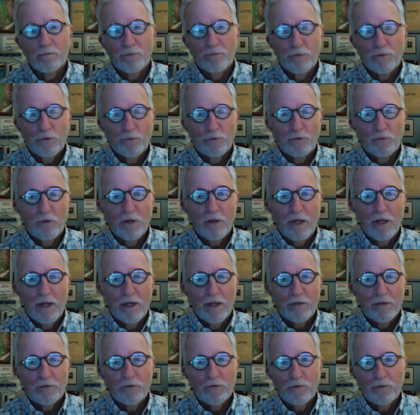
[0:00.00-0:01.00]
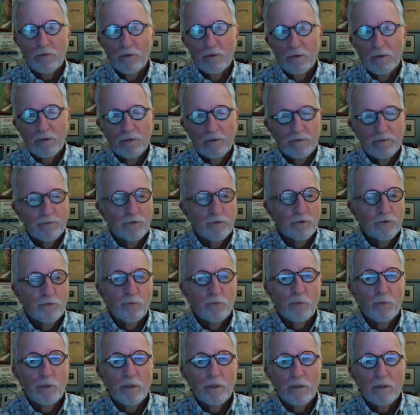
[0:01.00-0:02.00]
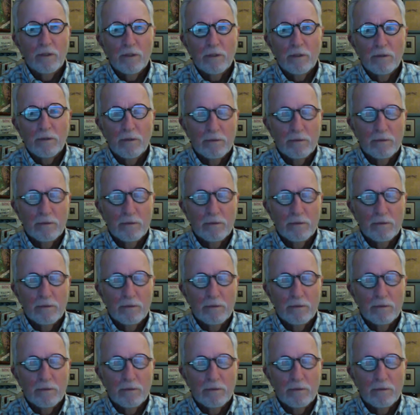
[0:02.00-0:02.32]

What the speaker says: first class, first week,